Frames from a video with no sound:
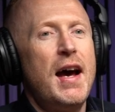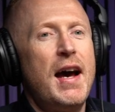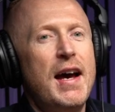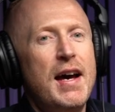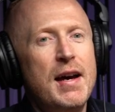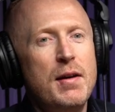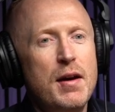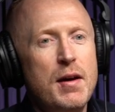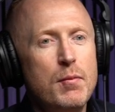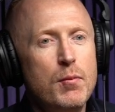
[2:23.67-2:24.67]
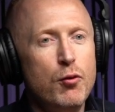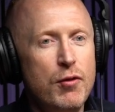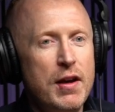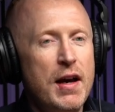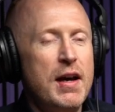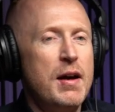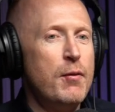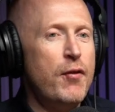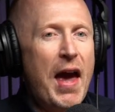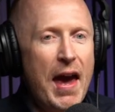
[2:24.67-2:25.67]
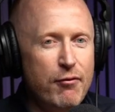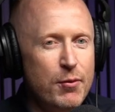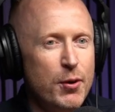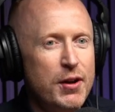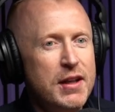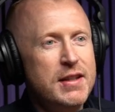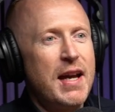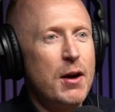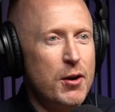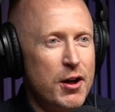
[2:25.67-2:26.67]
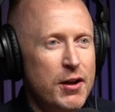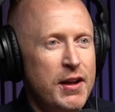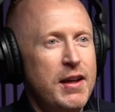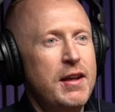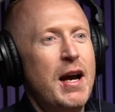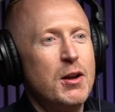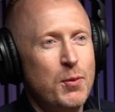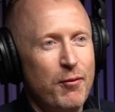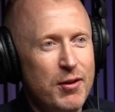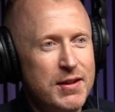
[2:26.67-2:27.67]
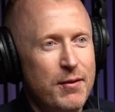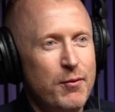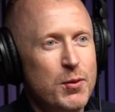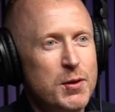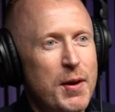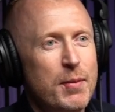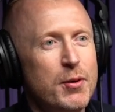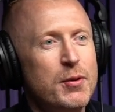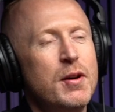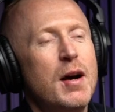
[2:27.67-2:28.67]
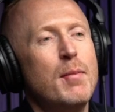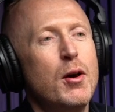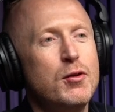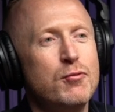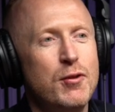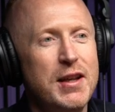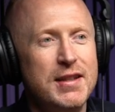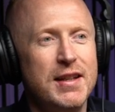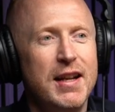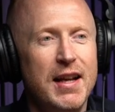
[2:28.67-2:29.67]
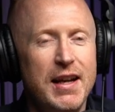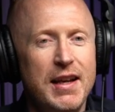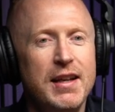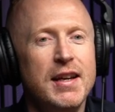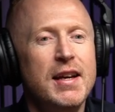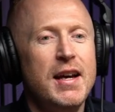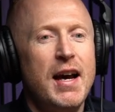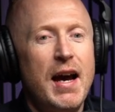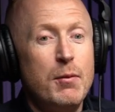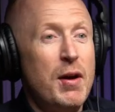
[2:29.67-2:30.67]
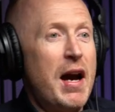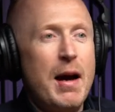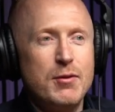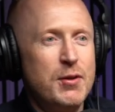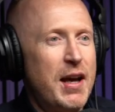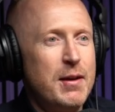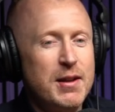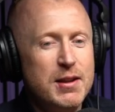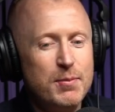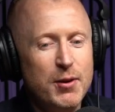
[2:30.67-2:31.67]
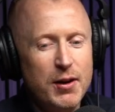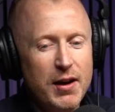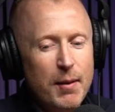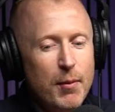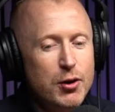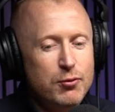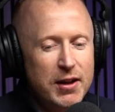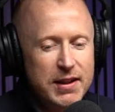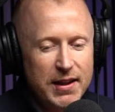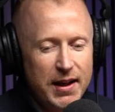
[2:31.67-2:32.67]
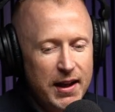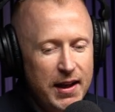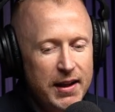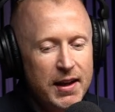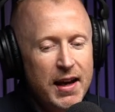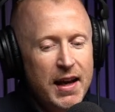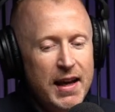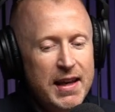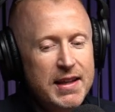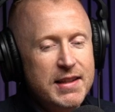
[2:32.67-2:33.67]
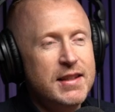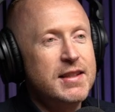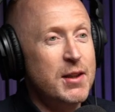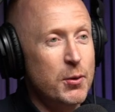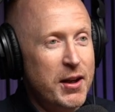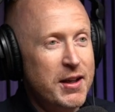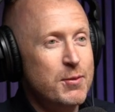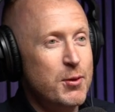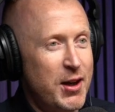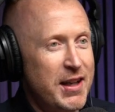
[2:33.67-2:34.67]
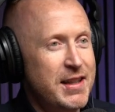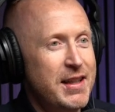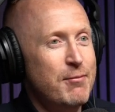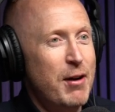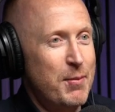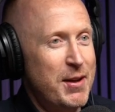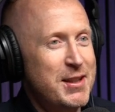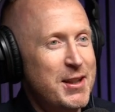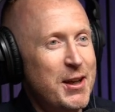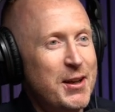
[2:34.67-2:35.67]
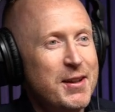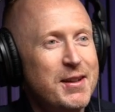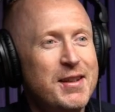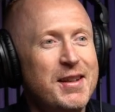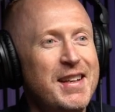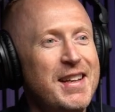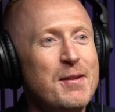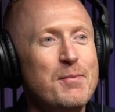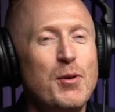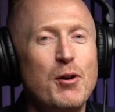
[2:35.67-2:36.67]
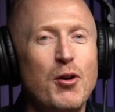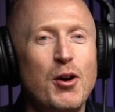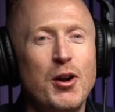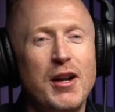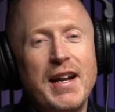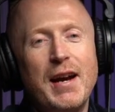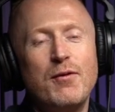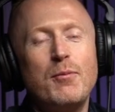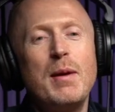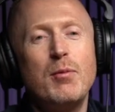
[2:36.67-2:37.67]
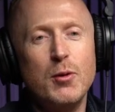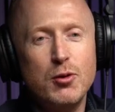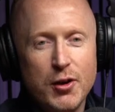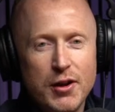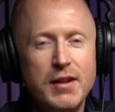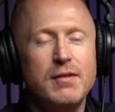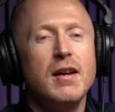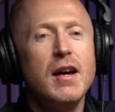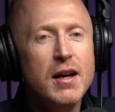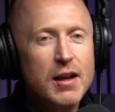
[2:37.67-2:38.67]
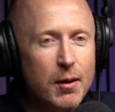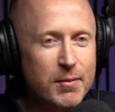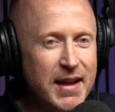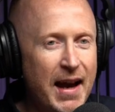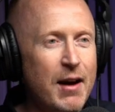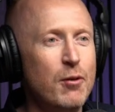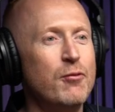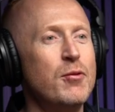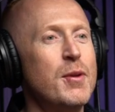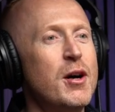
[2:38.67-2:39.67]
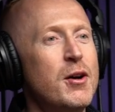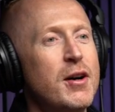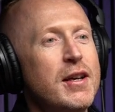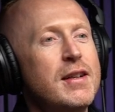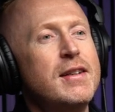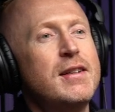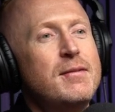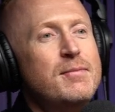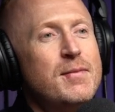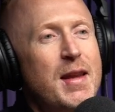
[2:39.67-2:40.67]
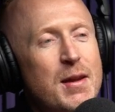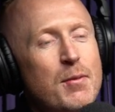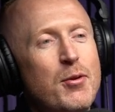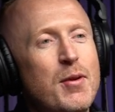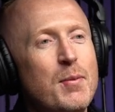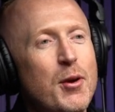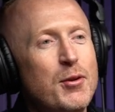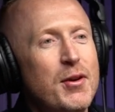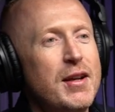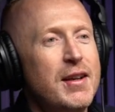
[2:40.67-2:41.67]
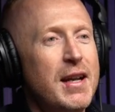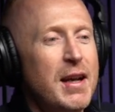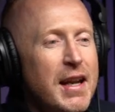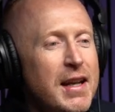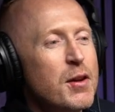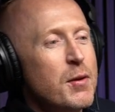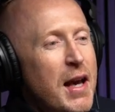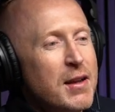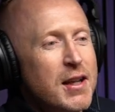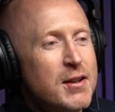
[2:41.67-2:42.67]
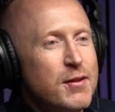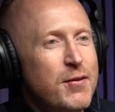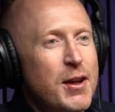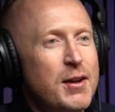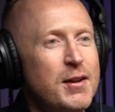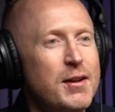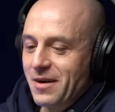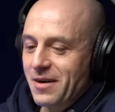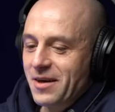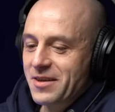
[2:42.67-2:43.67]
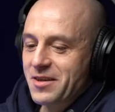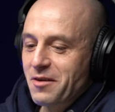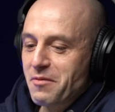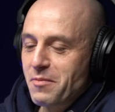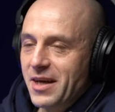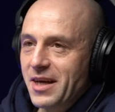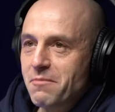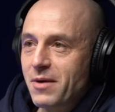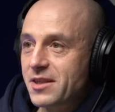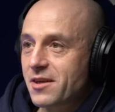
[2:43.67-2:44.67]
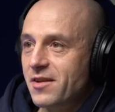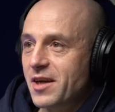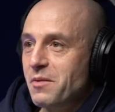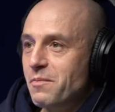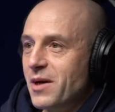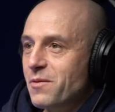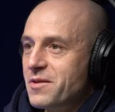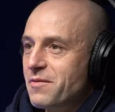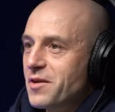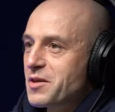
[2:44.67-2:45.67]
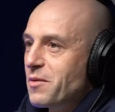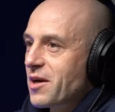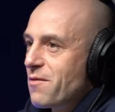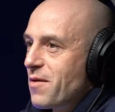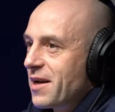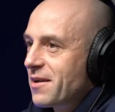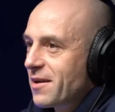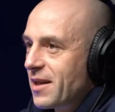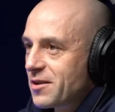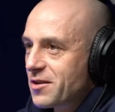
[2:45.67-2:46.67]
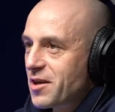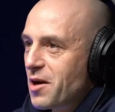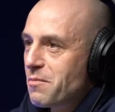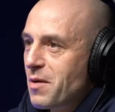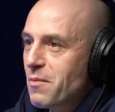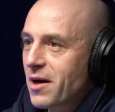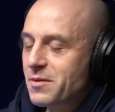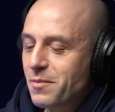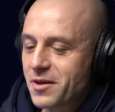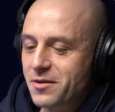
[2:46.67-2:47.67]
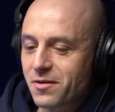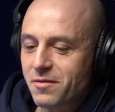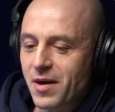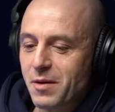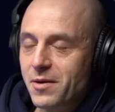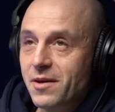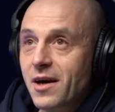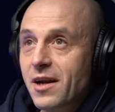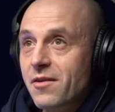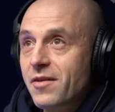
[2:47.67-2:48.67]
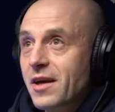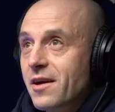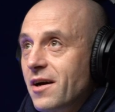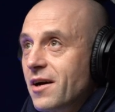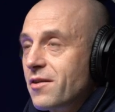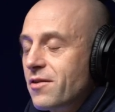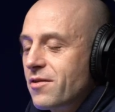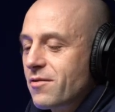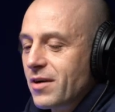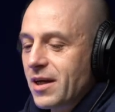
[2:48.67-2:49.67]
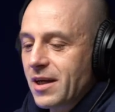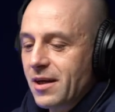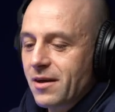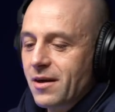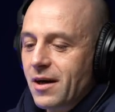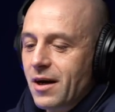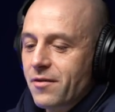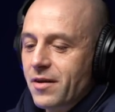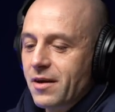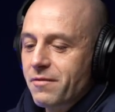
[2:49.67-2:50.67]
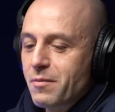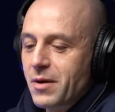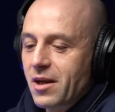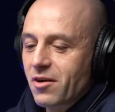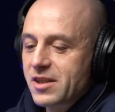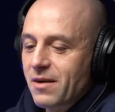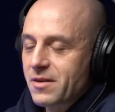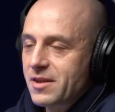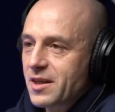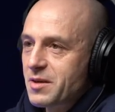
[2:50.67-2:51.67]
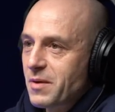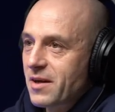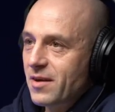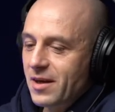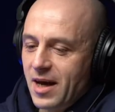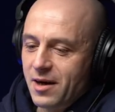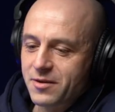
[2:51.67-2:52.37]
Uh, more re- uh, for everybody is Dale Carnegie, How to Win Friends and Influence People, Great and most book. recently, oh yeah, absolute game changing book. And most recently is Stillness, which I actually recommended to you. I've read that, yeah, thank you. By Ryan Holiday for people who are trying to come down from the high. They're, the, they're my three. Any any other game changers for you? Uh, so for me, Magic of Thinking Big was the first book I read, and that just opened my mind to personal development. And I think uh, three, I think for me, longevity is a big thing now.